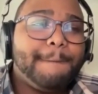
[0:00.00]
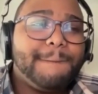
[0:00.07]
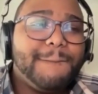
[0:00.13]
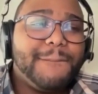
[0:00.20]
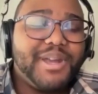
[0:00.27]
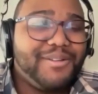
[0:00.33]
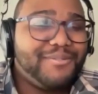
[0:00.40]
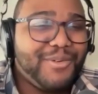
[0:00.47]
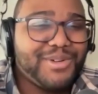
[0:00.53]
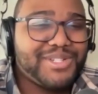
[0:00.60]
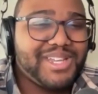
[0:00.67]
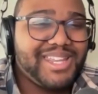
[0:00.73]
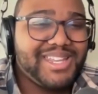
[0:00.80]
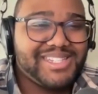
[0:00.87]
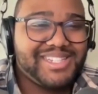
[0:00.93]
But
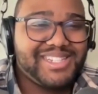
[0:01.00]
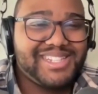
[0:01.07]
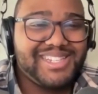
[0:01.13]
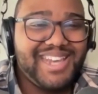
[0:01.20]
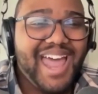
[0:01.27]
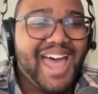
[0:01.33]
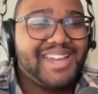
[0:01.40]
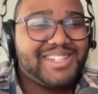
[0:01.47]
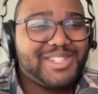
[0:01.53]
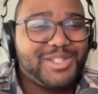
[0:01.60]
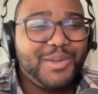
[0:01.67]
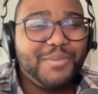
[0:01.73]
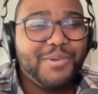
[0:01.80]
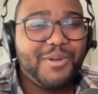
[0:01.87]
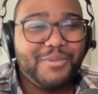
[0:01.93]
unfortunately, it's just not
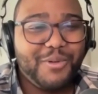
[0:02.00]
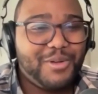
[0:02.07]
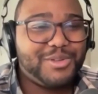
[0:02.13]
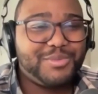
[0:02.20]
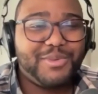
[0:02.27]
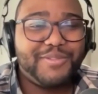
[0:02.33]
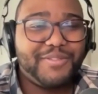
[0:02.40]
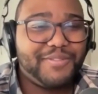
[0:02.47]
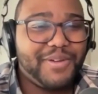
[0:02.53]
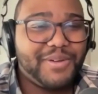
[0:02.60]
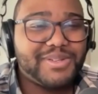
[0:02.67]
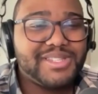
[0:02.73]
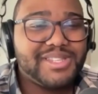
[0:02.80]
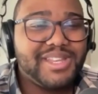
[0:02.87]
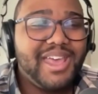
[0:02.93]
super approachable for
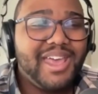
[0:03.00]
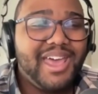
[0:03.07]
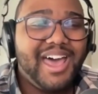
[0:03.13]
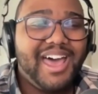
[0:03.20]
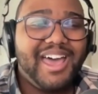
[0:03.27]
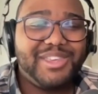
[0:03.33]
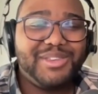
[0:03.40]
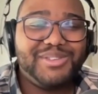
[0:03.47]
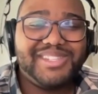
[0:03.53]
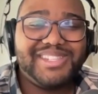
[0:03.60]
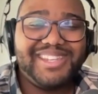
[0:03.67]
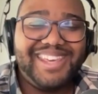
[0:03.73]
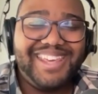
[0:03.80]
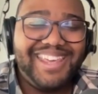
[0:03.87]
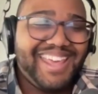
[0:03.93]
folks. You
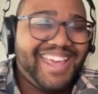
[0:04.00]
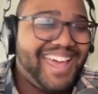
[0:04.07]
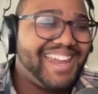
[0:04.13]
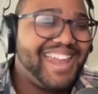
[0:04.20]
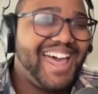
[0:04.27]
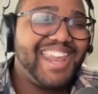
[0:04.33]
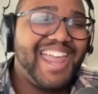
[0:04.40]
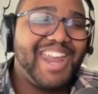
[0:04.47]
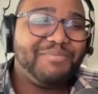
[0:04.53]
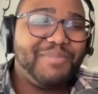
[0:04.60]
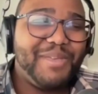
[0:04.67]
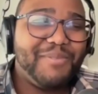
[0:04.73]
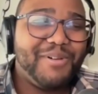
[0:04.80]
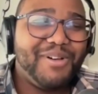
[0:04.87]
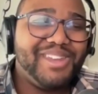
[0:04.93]
see a lot of
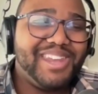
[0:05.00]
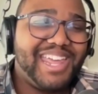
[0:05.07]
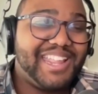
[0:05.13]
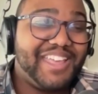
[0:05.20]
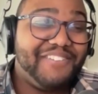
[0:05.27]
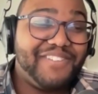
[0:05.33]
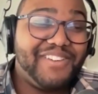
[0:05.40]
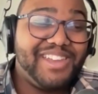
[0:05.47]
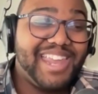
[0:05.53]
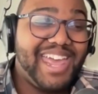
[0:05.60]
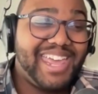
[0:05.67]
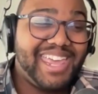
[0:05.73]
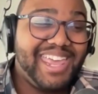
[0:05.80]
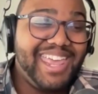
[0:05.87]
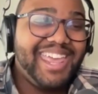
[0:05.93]
people like they feel
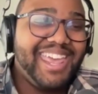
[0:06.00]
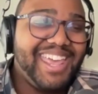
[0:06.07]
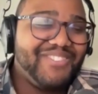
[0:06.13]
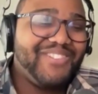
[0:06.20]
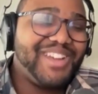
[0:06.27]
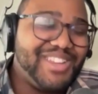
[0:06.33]
like when